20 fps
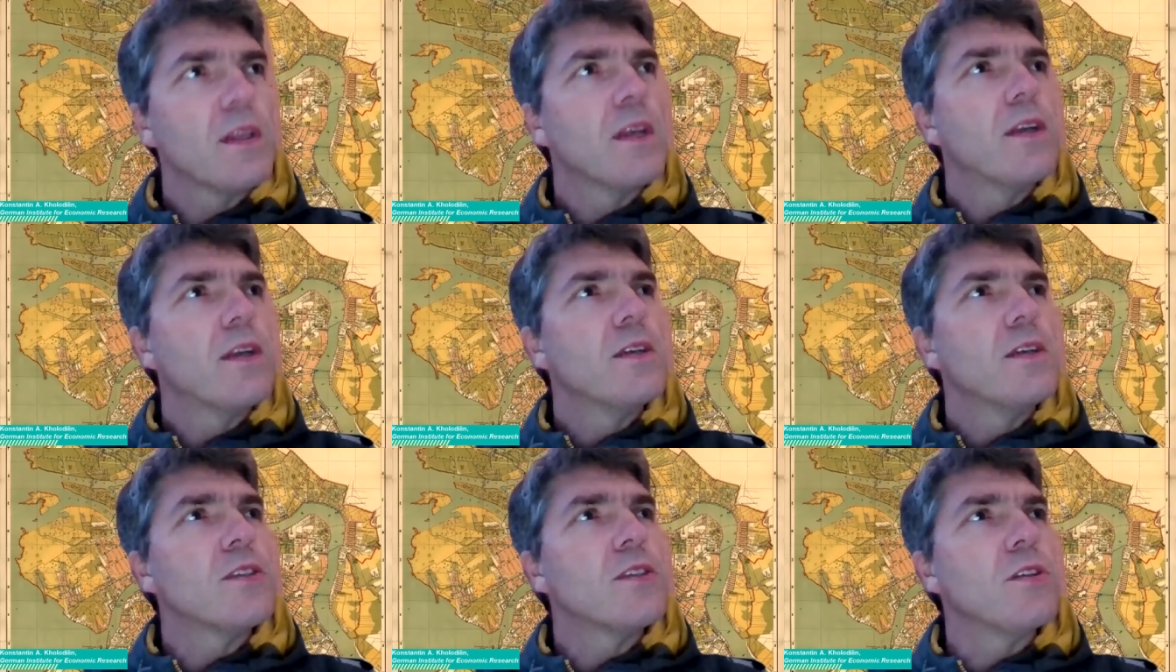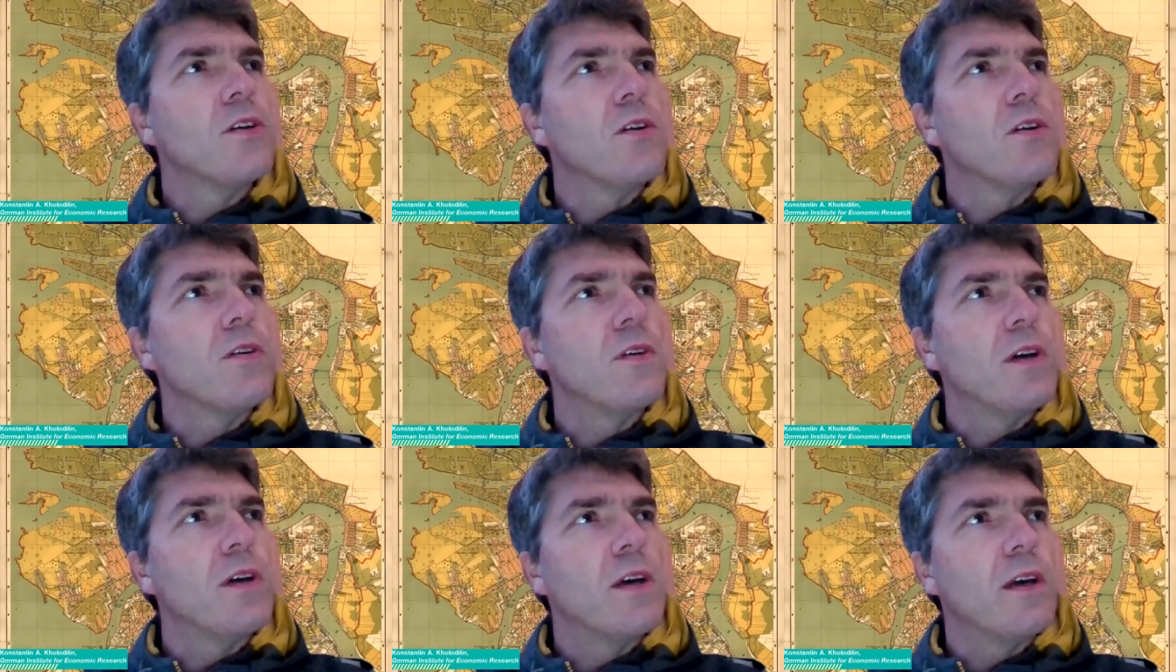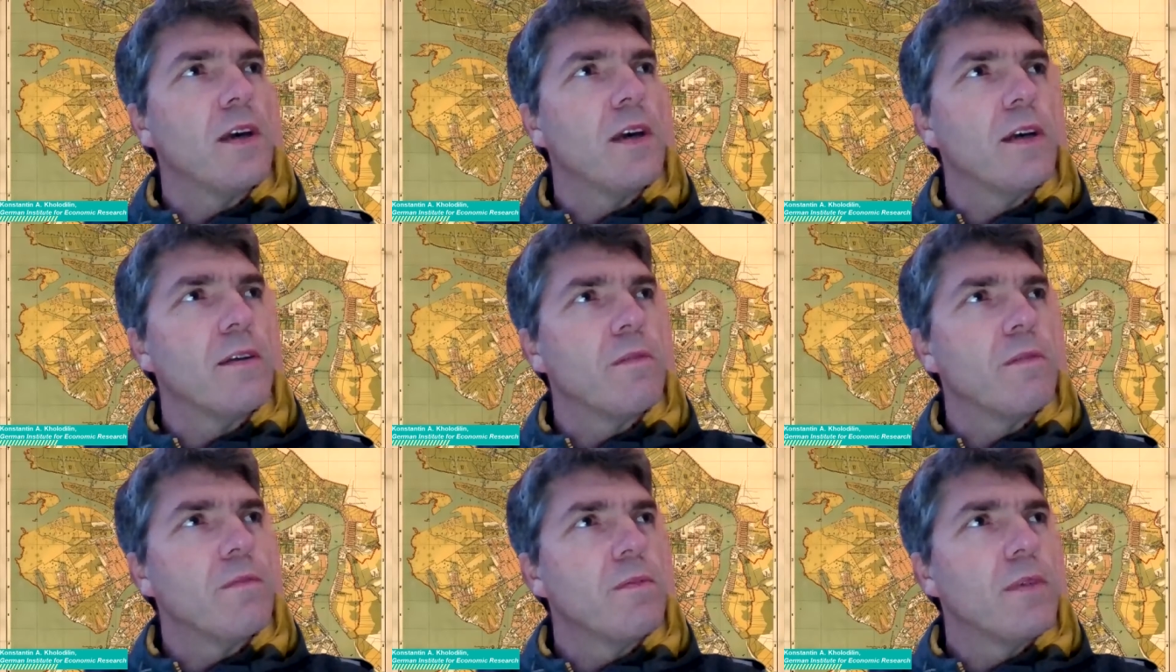
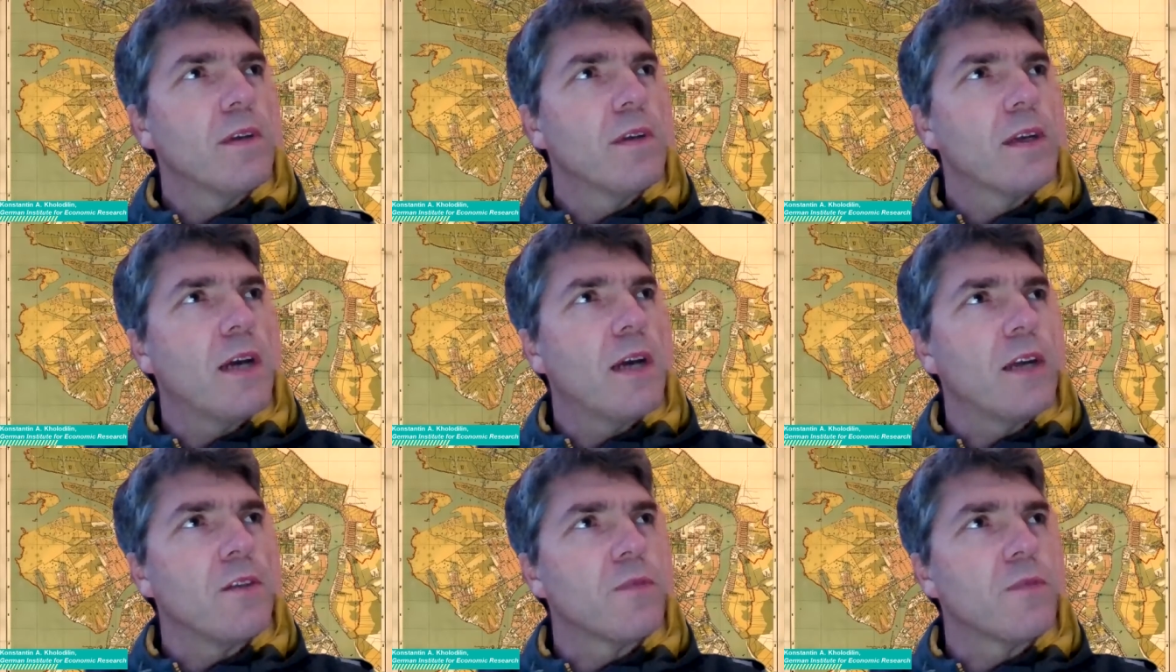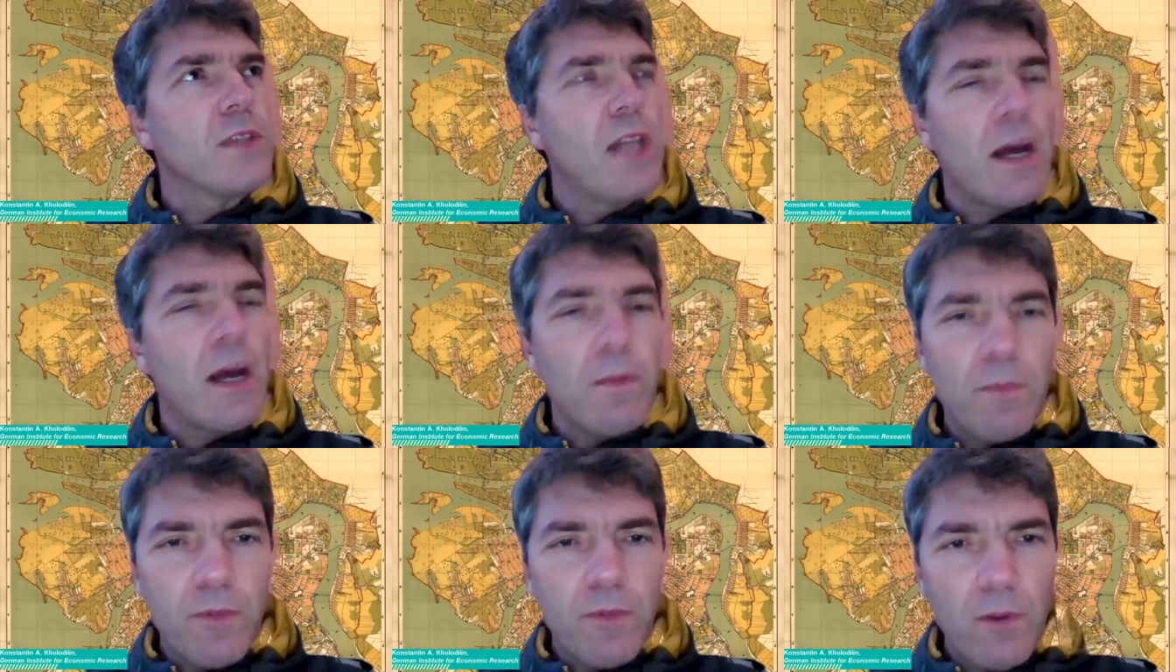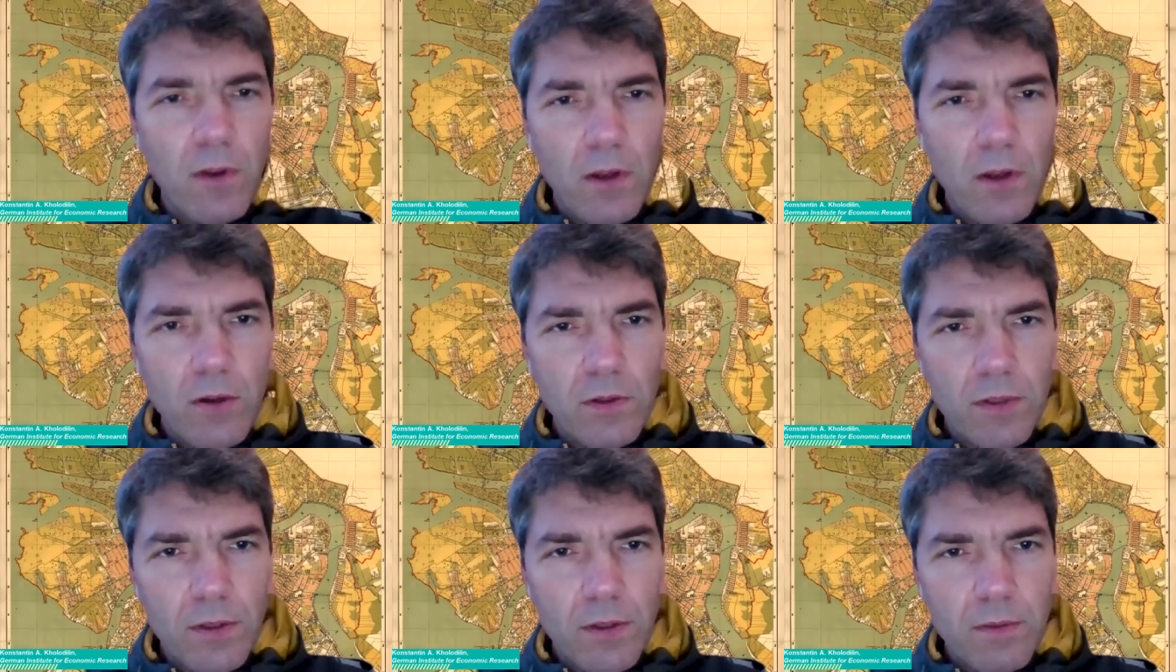So kind of slump
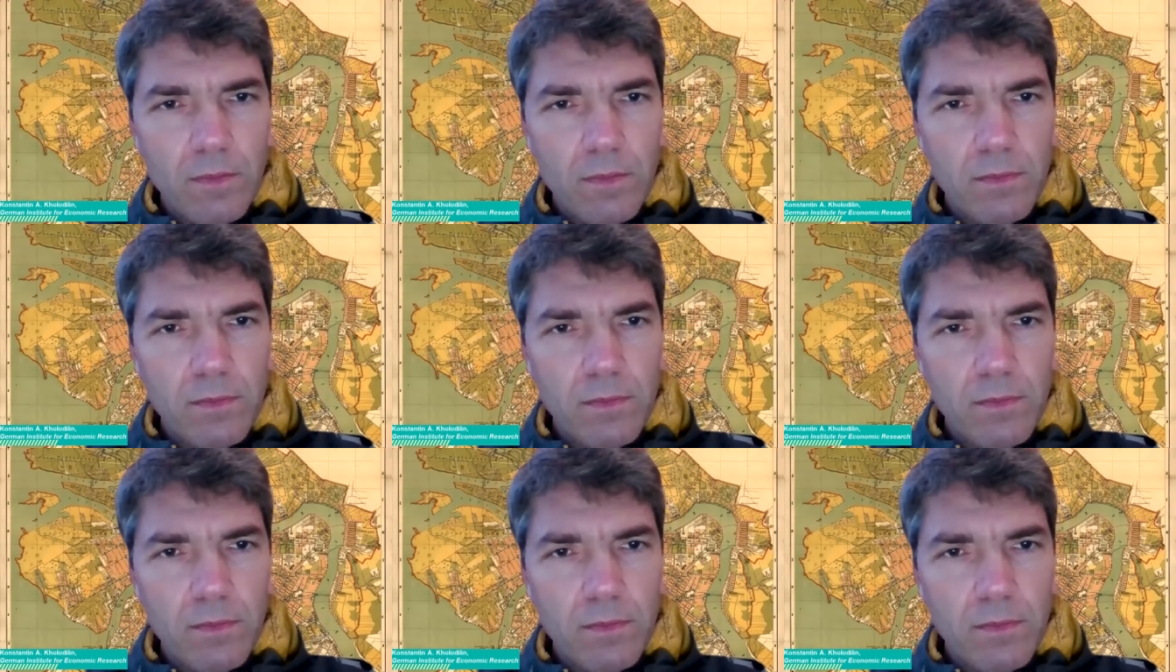followed,